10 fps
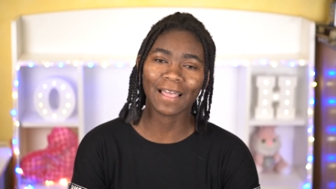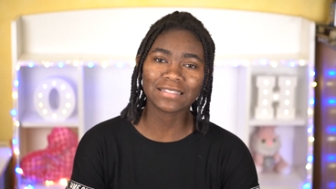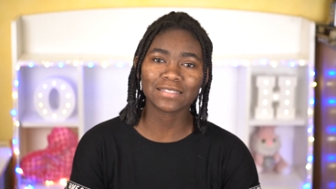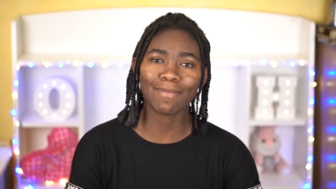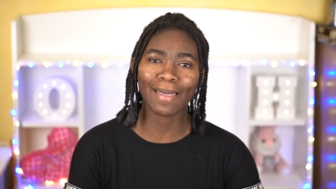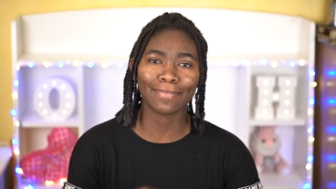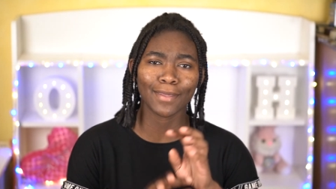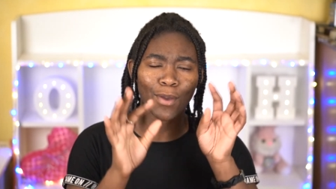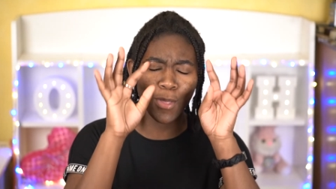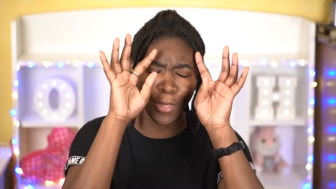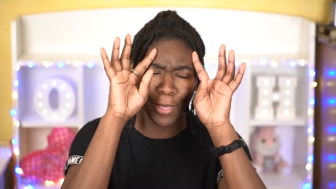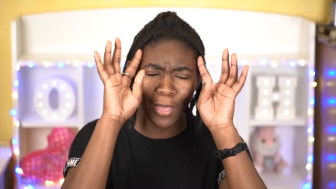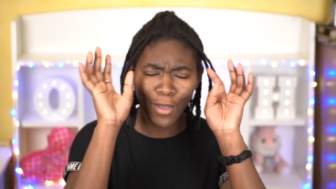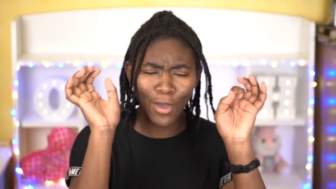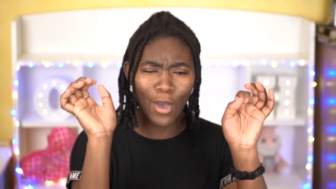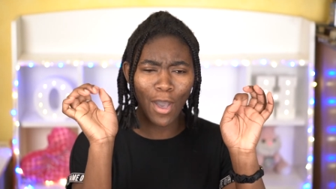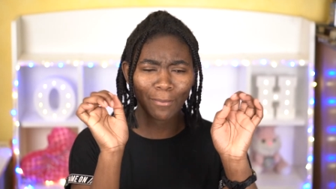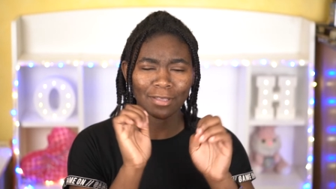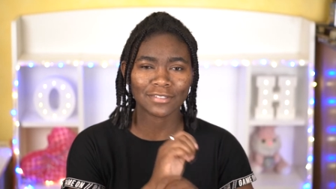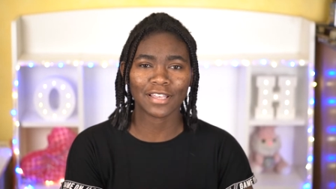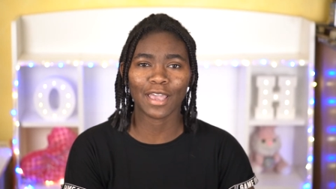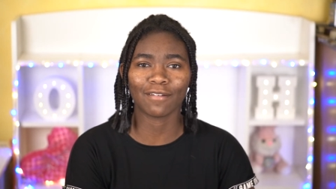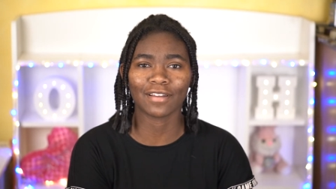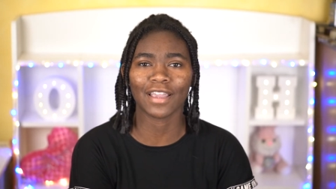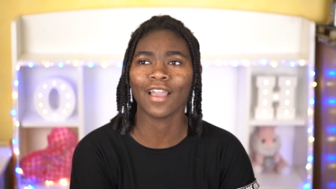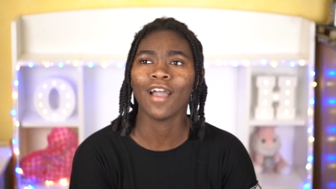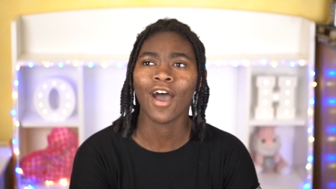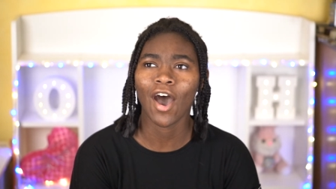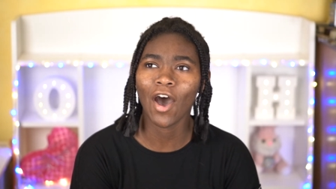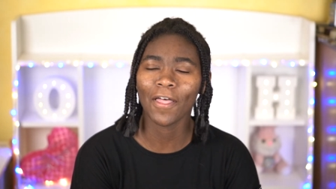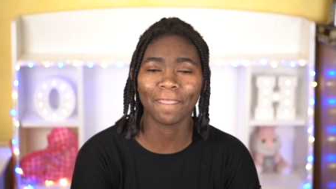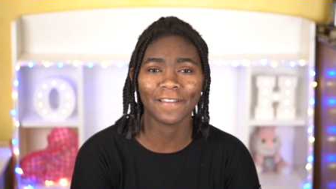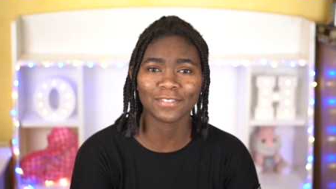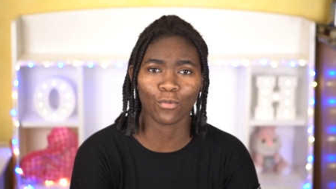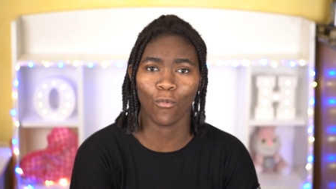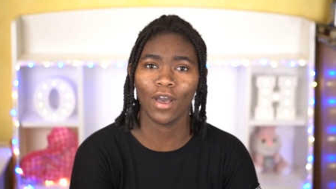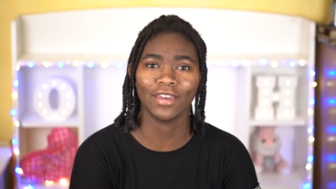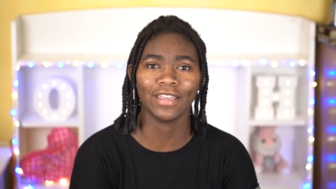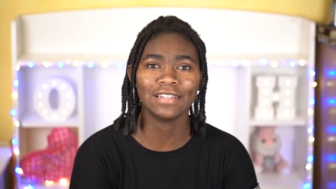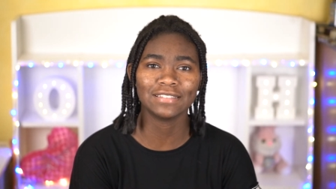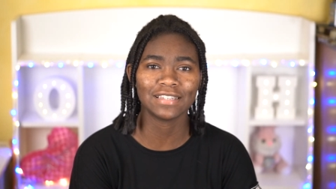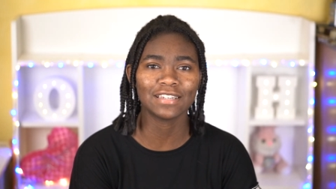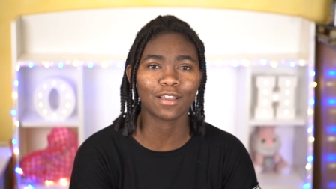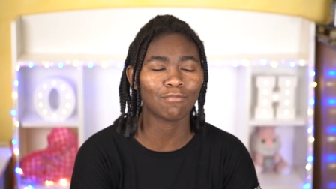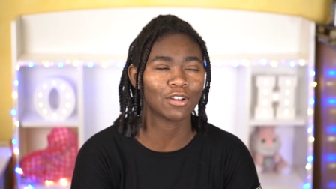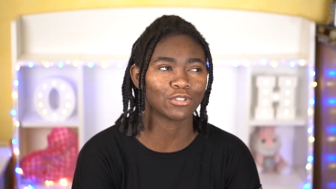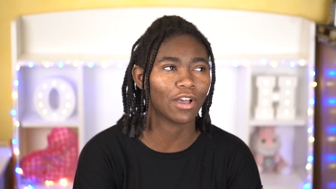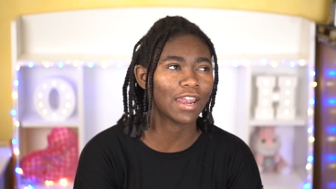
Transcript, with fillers: That's my little commentary on this one Indeed commercial.